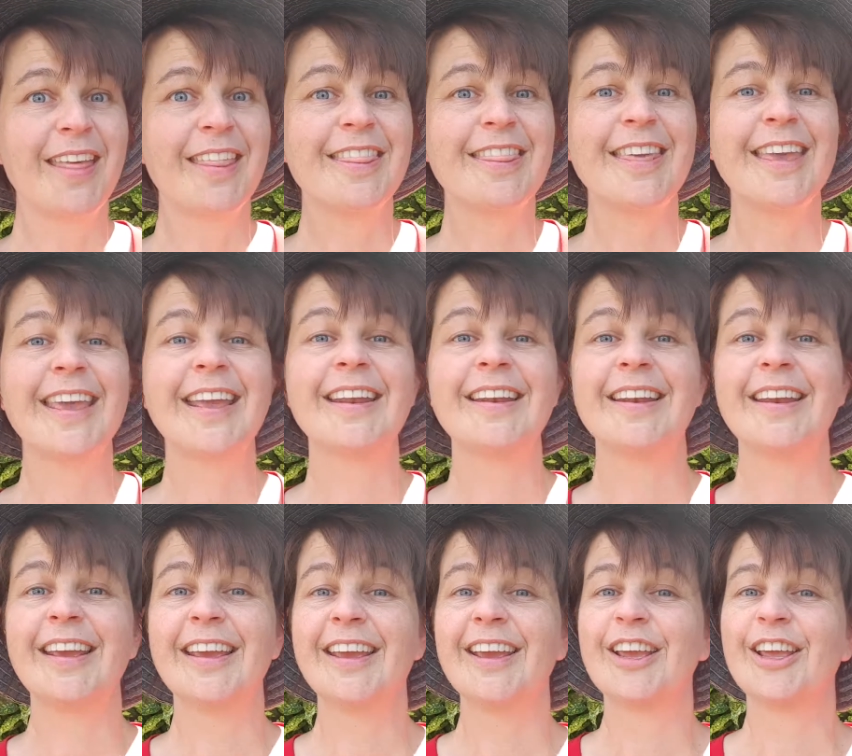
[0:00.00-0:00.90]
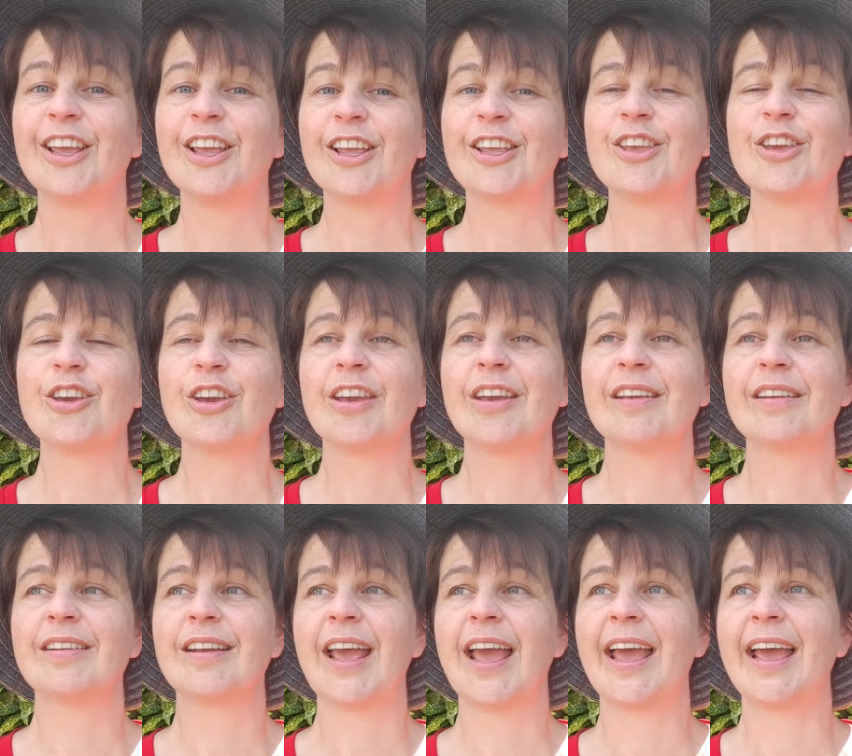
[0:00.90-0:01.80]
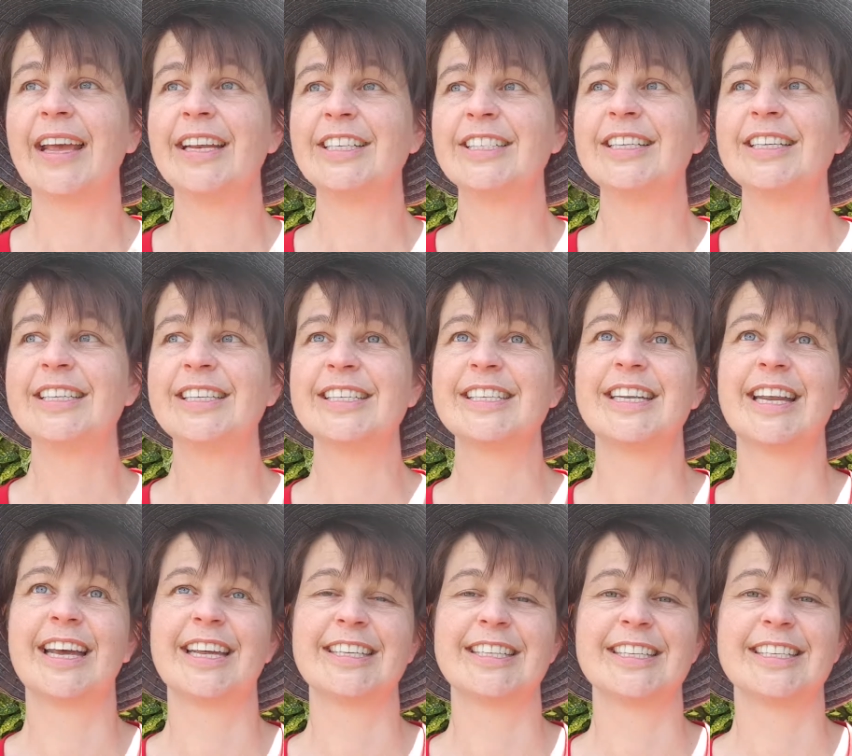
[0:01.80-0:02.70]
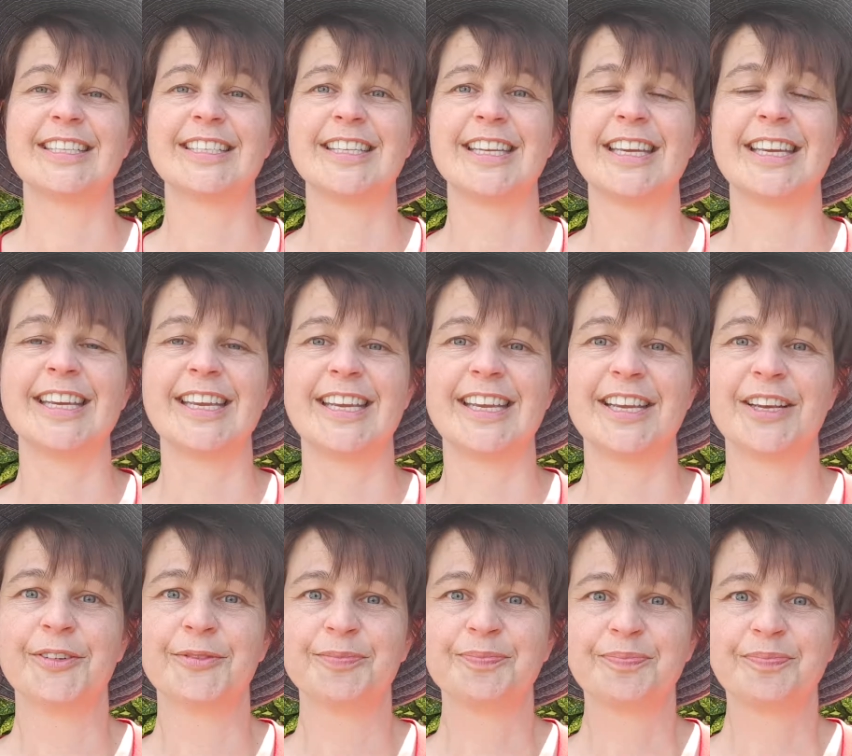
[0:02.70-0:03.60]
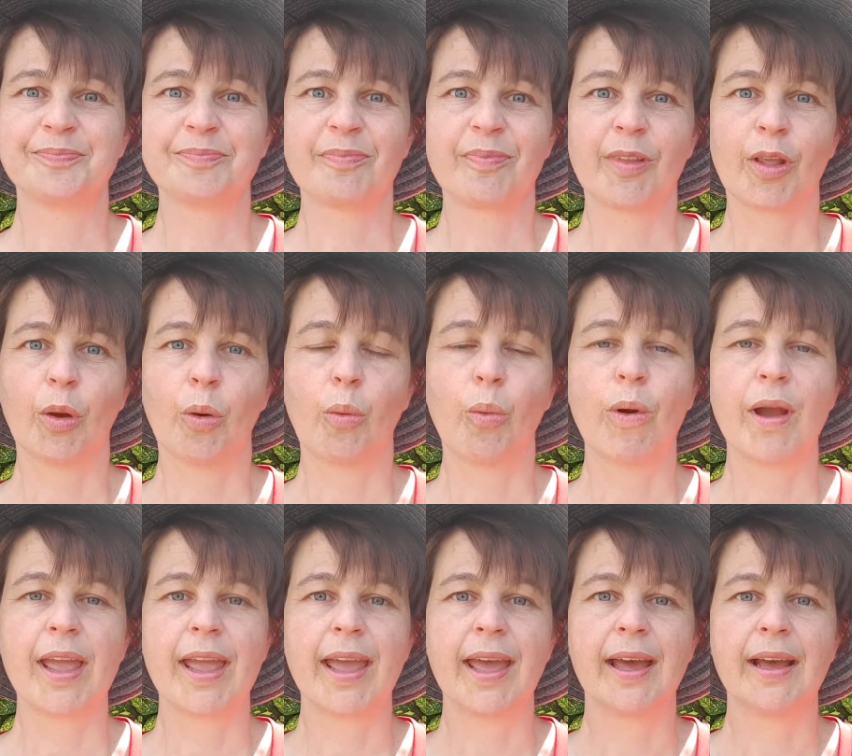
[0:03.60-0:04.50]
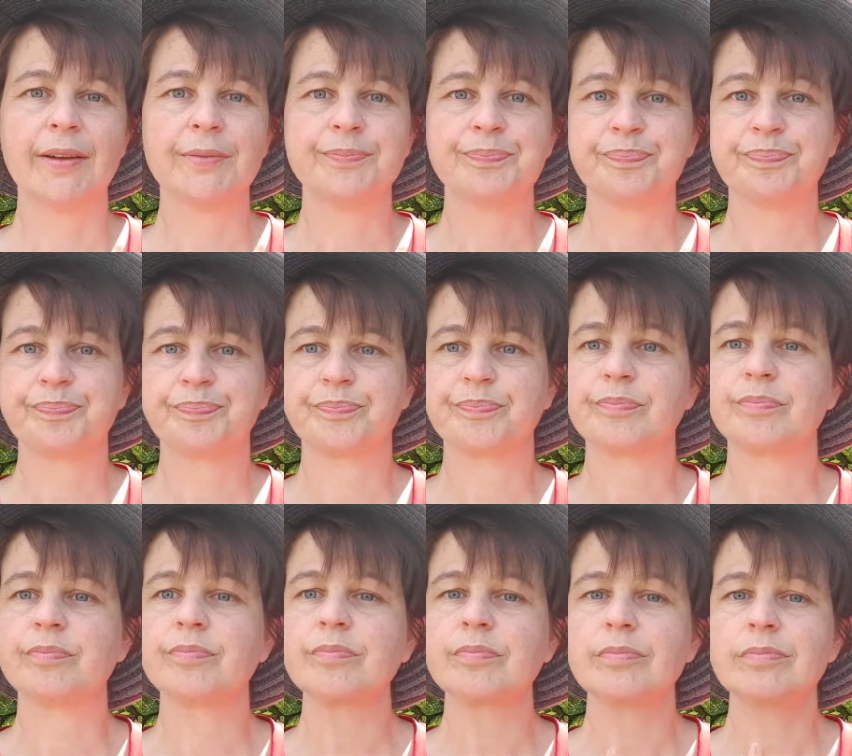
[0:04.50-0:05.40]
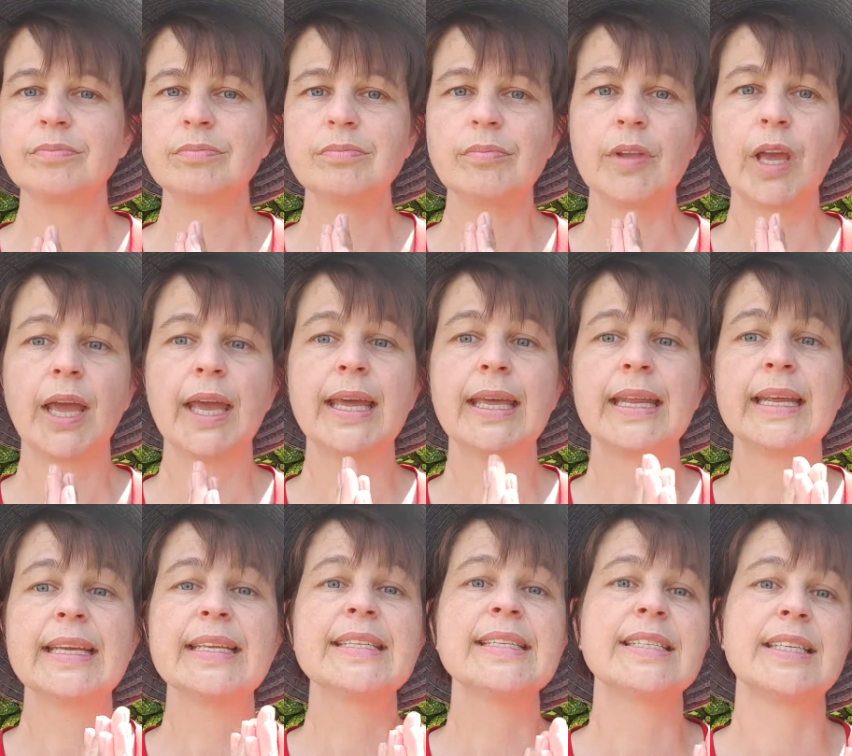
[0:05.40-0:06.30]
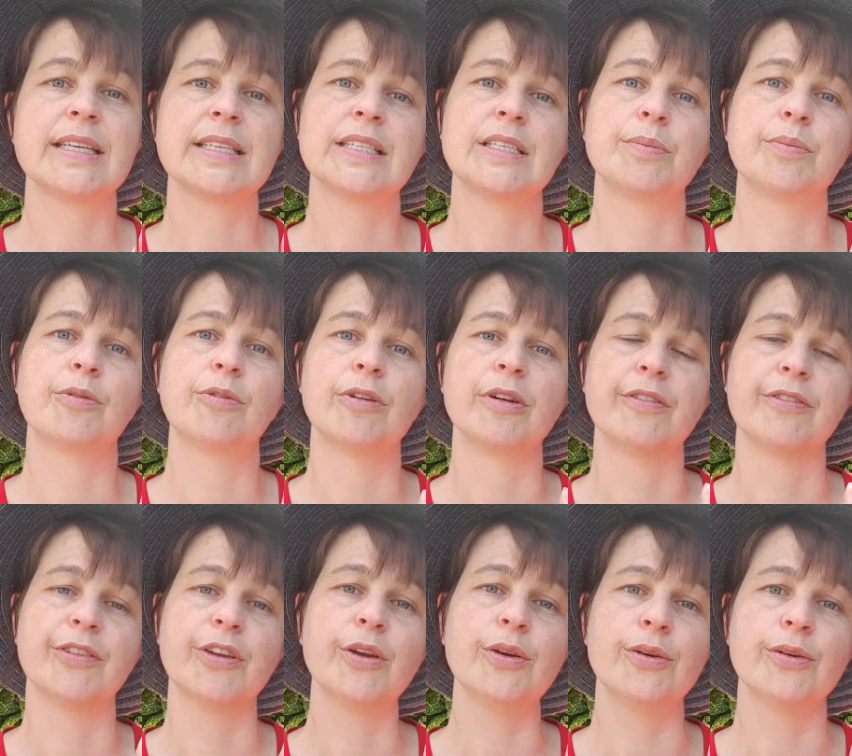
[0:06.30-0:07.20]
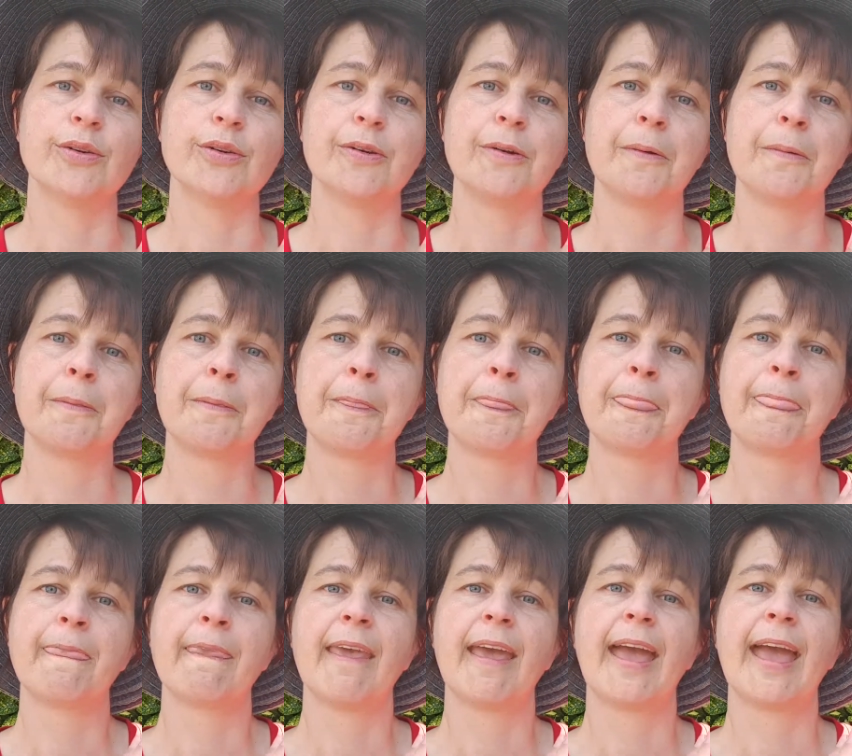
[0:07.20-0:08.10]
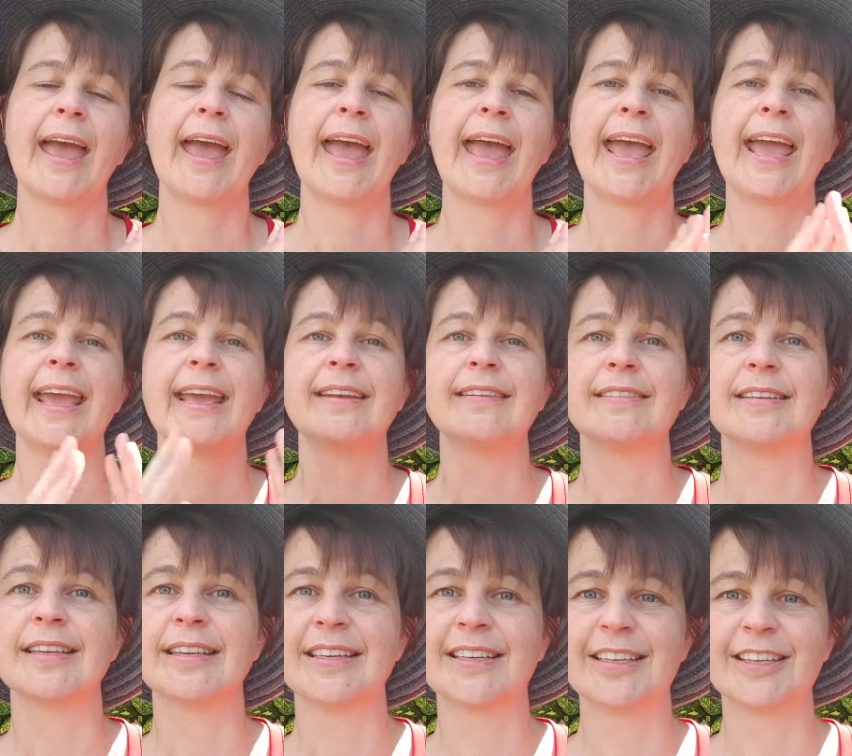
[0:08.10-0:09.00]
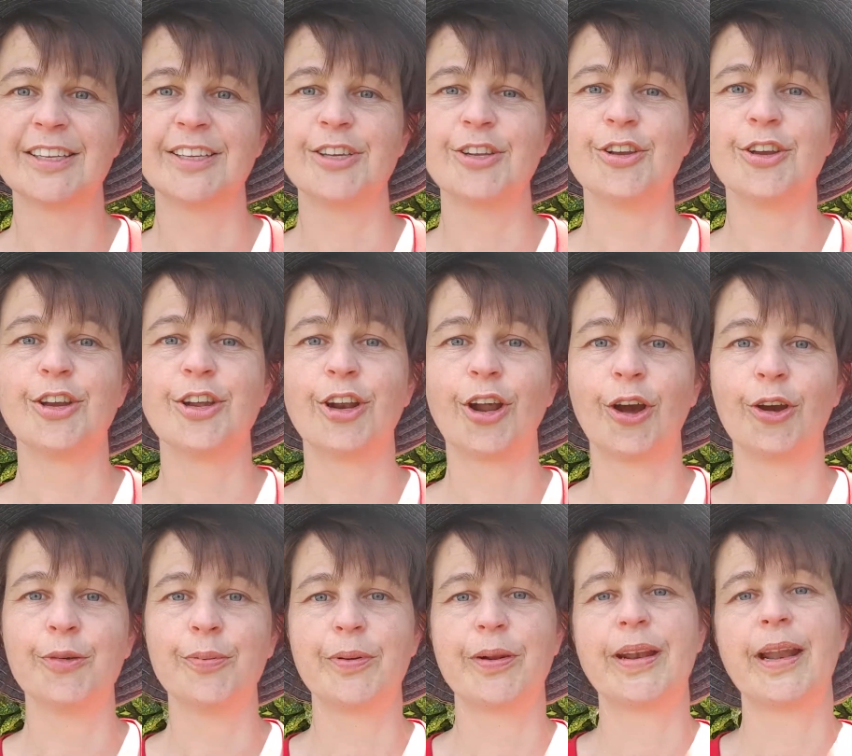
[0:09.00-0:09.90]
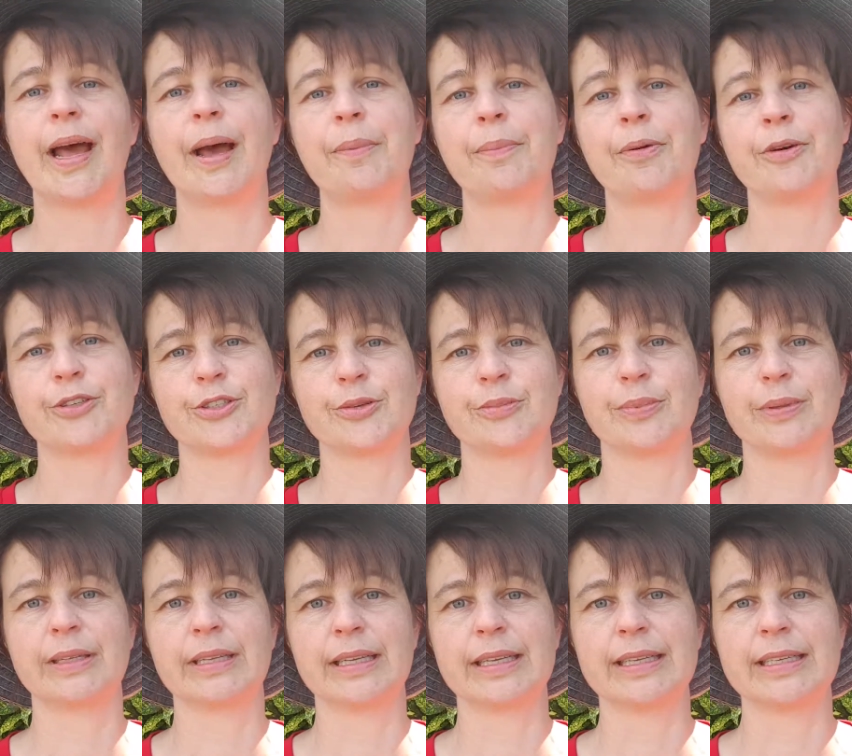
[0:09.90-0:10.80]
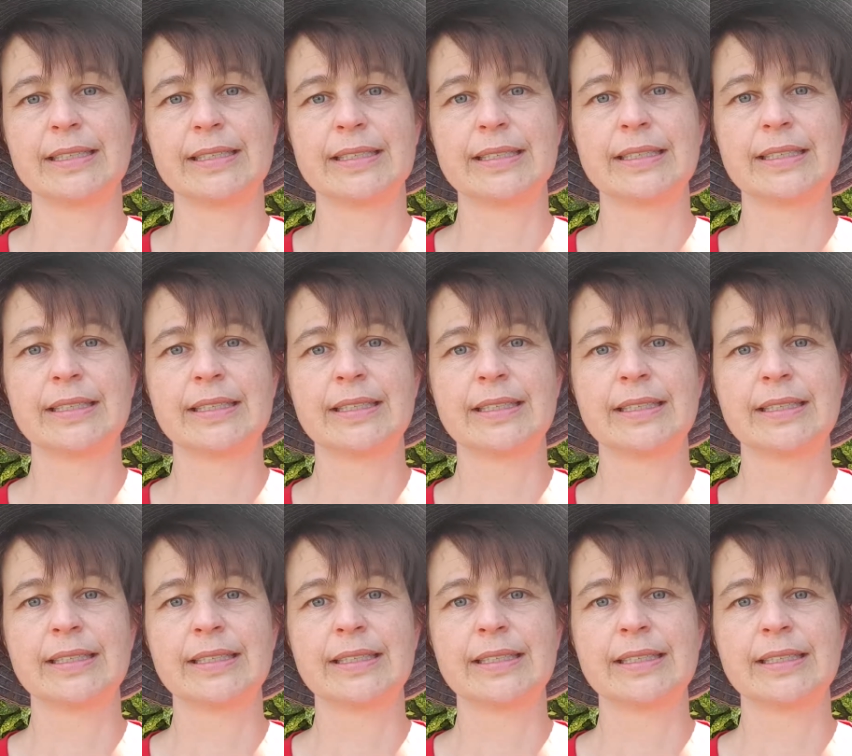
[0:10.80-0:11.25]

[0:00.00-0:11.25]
then you can actually start to see where it is just a point of view, and you can open up possibilities.